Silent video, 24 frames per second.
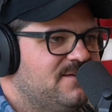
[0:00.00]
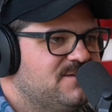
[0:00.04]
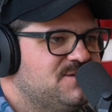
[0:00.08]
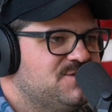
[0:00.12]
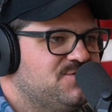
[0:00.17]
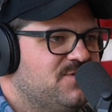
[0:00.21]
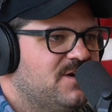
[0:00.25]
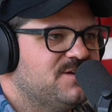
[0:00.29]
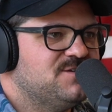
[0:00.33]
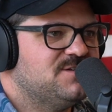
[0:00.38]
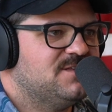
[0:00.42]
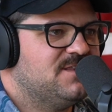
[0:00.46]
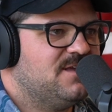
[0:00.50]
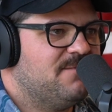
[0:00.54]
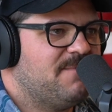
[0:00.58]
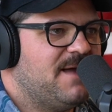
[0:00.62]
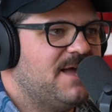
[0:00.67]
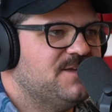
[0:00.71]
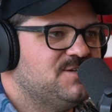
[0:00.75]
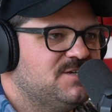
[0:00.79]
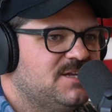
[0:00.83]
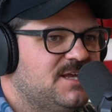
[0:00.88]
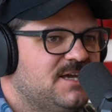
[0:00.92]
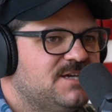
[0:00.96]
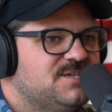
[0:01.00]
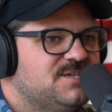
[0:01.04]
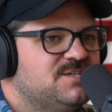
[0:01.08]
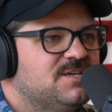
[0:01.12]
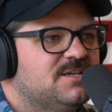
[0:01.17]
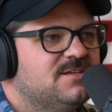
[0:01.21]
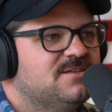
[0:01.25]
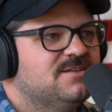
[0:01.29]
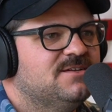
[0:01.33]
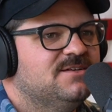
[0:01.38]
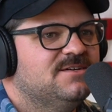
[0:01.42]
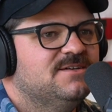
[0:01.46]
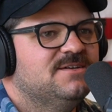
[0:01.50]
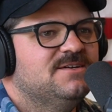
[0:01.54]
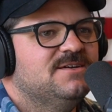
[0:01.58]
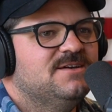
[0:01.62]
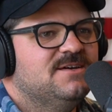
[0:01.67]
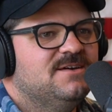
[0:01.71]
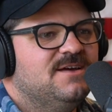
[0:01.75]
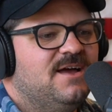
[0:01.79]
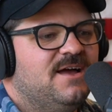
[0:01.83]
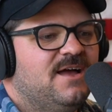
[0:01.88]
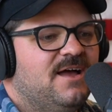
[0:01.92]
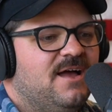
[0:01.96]
stretch of the imagination.
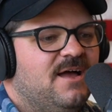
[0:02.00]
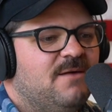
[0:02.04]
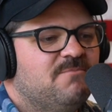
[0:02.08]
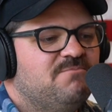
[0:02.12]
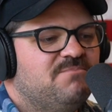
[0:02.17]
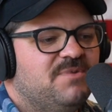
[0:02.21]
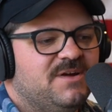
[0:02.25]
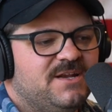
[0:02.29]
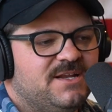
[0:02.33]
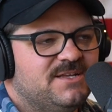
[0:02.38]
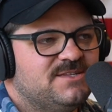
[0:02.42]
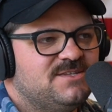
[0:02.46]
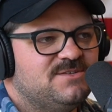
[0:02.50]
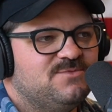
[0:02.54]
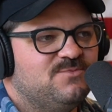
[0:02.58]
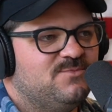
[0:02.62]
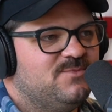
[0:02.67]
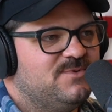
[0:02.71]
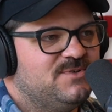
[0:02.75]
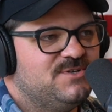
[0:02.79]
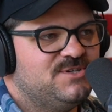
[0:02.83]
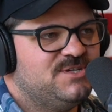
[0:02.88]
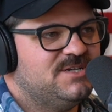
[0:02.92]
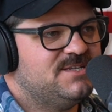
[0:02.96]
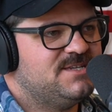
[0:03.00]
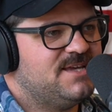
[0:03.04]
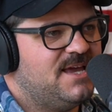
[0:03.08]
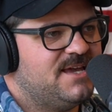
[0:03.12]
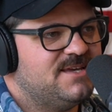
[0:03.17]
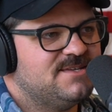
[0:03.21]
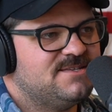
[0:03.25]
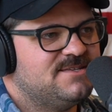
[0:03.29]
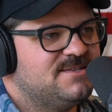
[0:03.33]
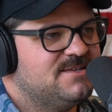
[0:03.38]
But she tastes